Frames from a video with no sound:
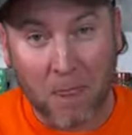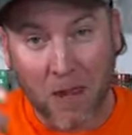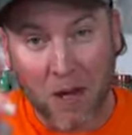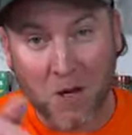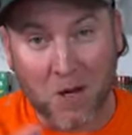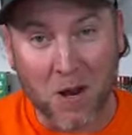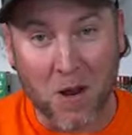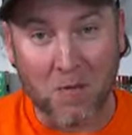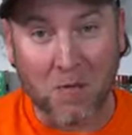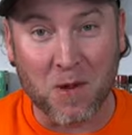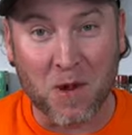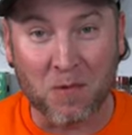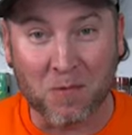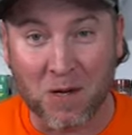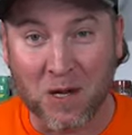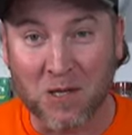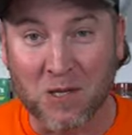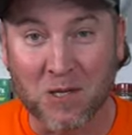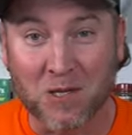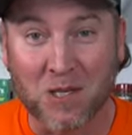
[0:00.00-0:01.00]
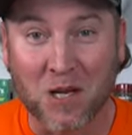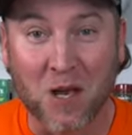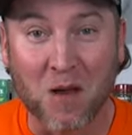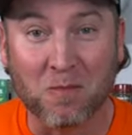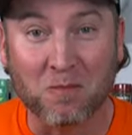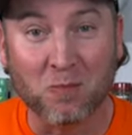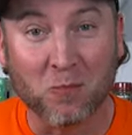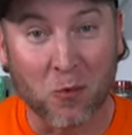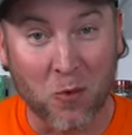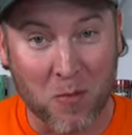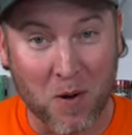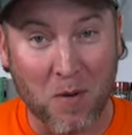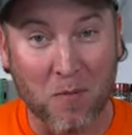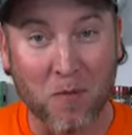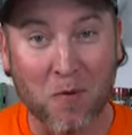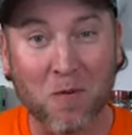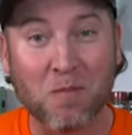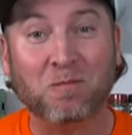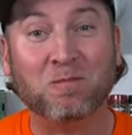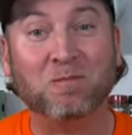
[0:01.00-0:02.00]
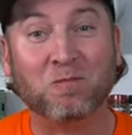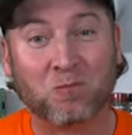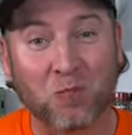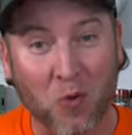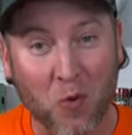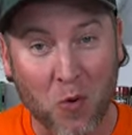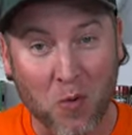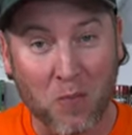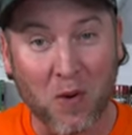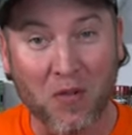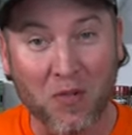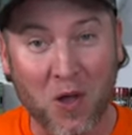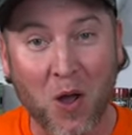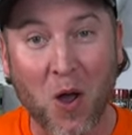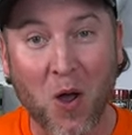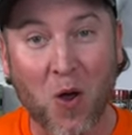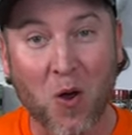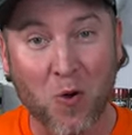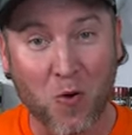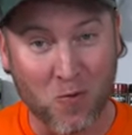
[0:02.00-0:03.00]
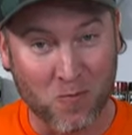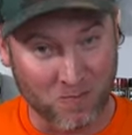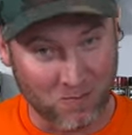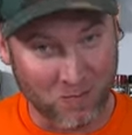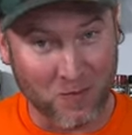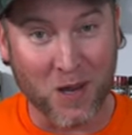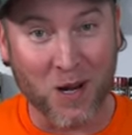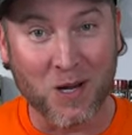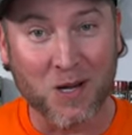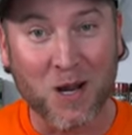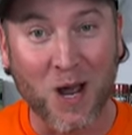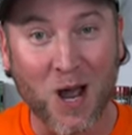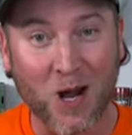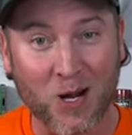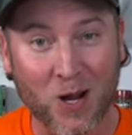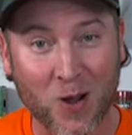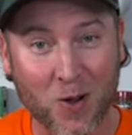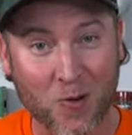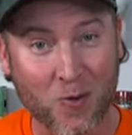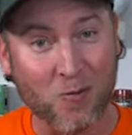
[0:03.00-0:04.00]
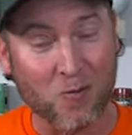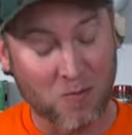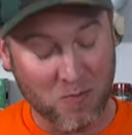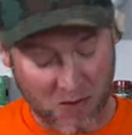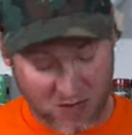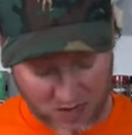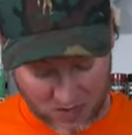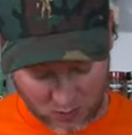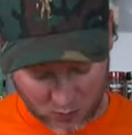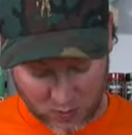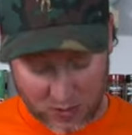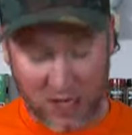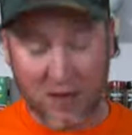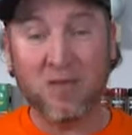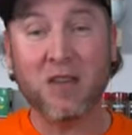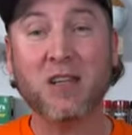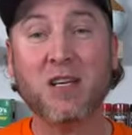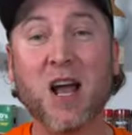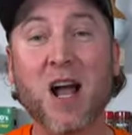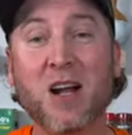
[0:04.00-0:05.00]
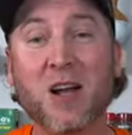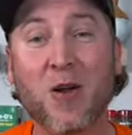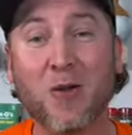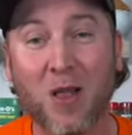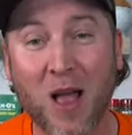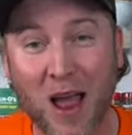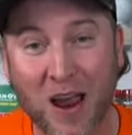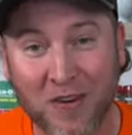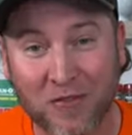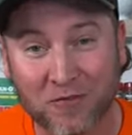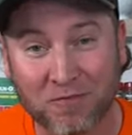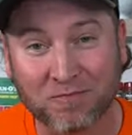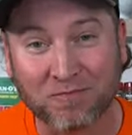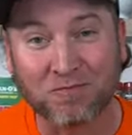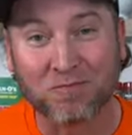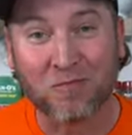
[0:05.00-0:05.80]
Yum Yum get you some. Remember, we put the O in taco because we live the taco life.